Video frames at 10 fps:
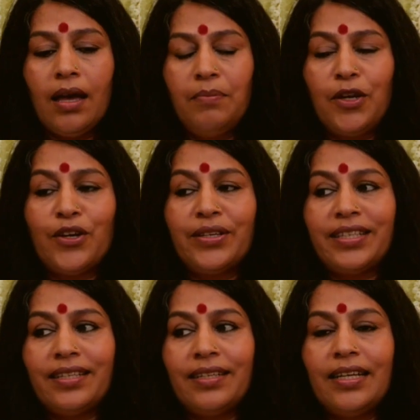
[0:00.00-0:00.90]
Because
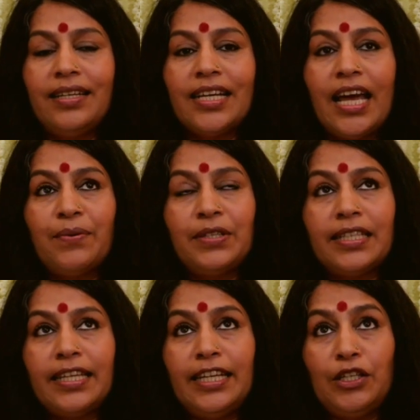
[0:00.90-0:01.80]
in India, I would
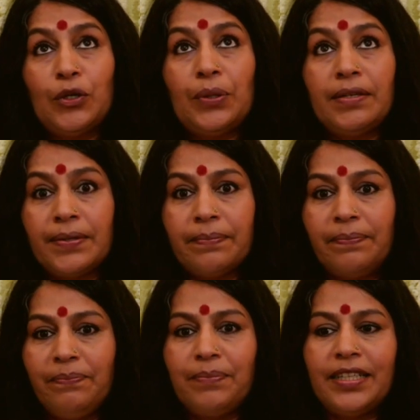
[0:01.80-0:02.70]
say hedonism,
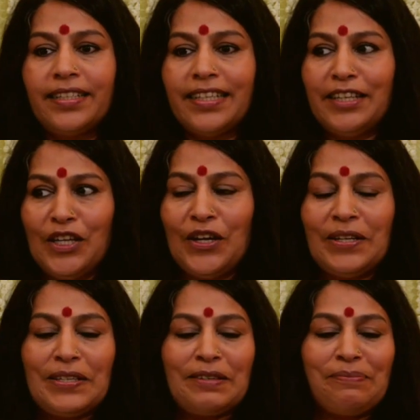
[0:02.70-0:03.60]
but it's
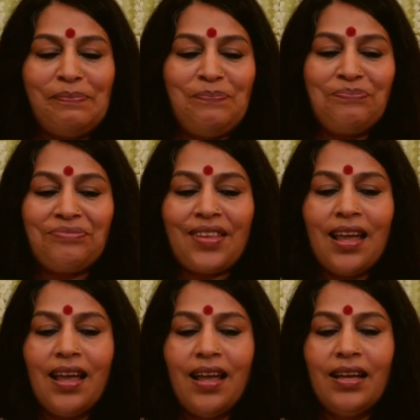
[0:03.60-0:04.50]
hedonism.
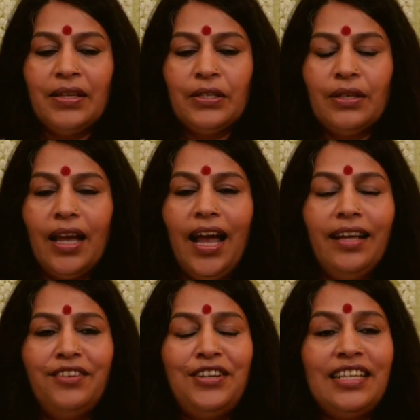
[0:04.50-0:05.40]

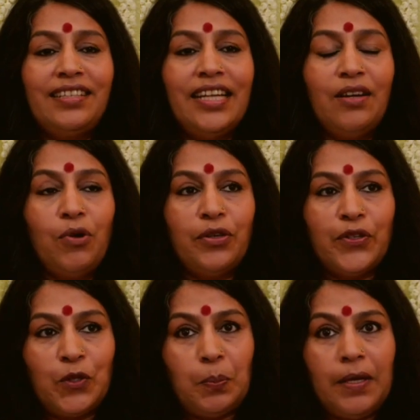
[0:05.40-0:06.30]
The reason I want to
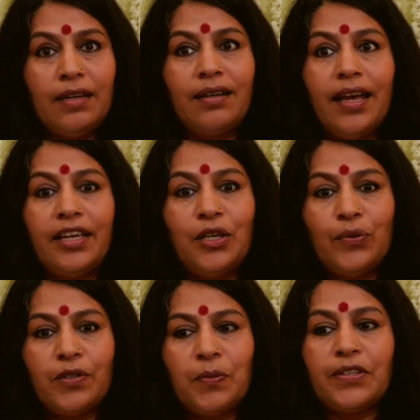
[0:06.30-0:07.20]
speak like you
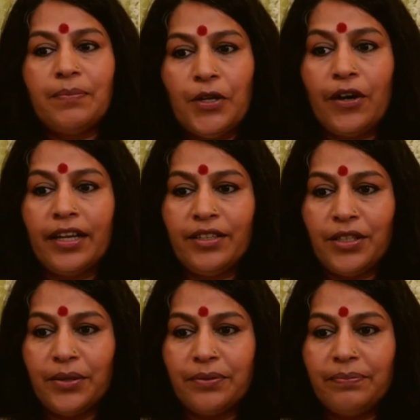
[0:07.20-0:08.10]
is because I'm talking to
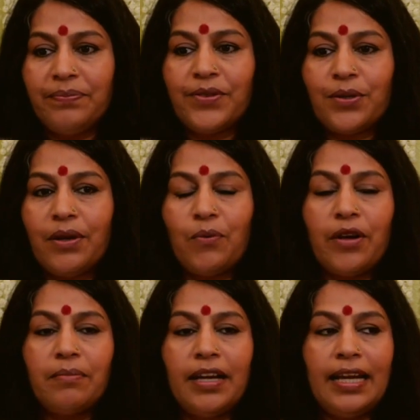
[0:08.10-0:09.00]
you. So I
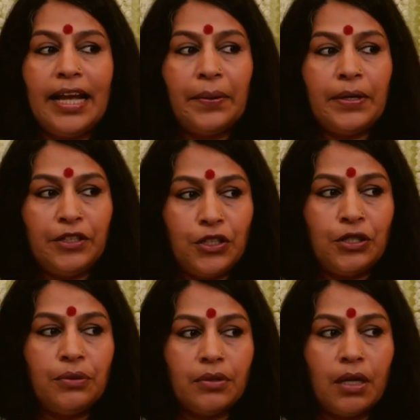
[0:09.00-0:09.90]
want my language
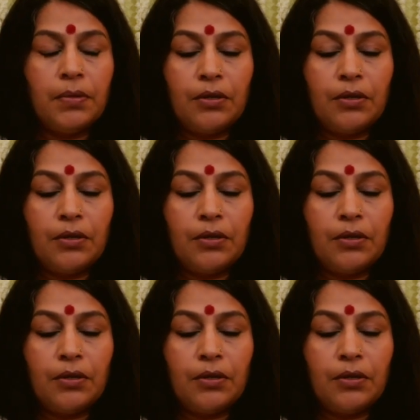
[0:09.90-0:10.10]
to come